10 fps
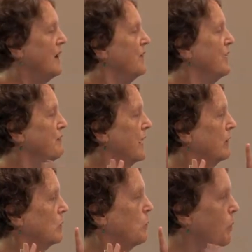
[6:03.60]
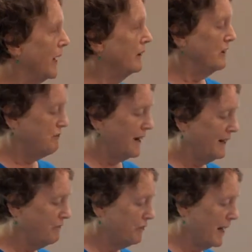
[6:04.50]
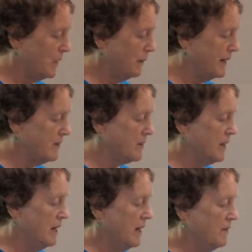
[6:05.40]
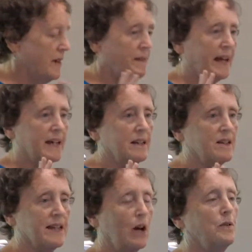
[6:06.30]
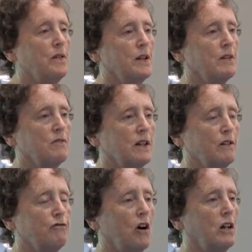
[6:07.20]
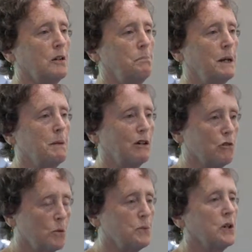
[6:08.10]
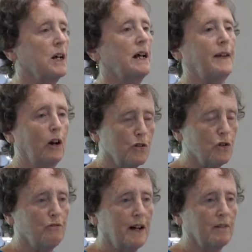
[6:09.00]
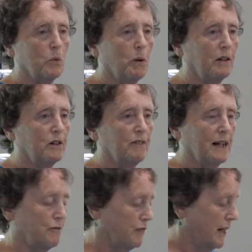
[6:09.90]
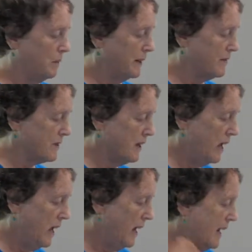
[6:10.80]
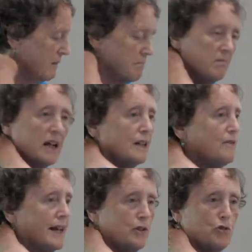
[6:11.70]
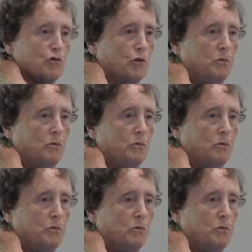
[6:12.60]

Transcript: They followed well defined flyways. Then they headed south in the, in the fall in big, big groups, and they also followed well defined flyways. None of that is true.